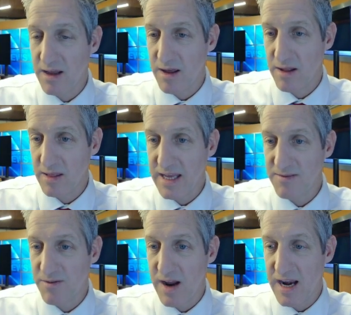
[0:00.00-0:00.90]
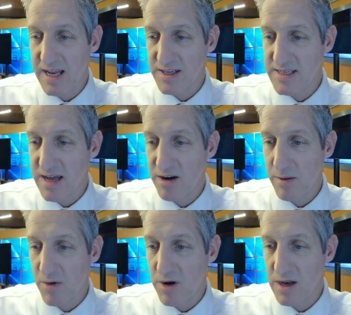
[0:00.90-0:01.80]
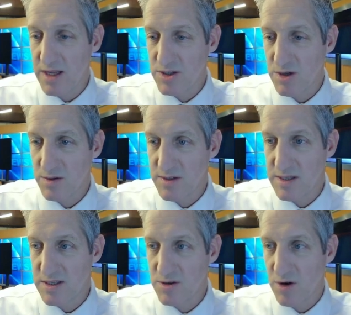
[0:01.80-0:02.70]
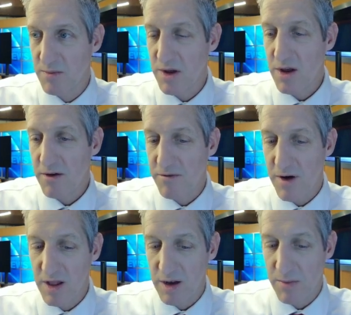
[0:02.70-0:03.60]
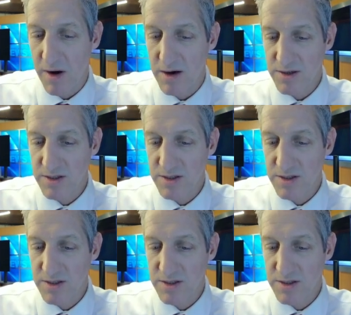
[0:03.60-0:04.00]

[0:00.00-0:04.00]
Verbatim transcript: uh, late Friday into Saturday morning, and so is this storm falling apart.